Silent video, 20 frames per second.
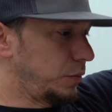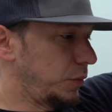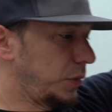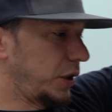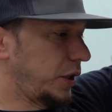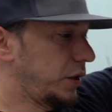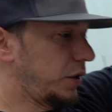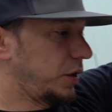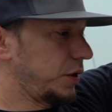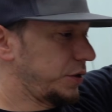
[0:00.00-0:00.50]

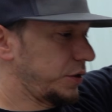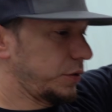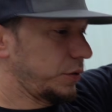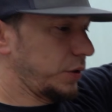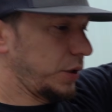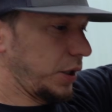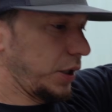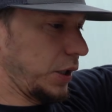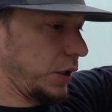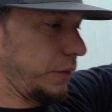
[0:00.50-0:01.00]
I also
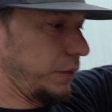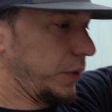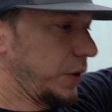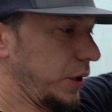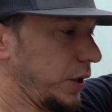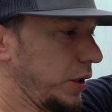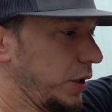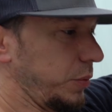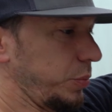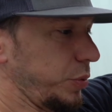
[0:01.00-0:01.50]
have
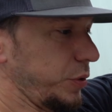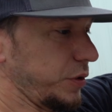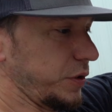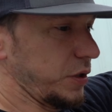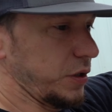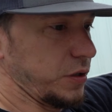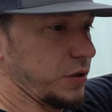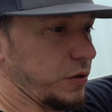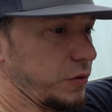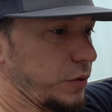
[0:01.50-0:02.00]
a
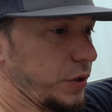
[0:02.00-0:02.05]
Precision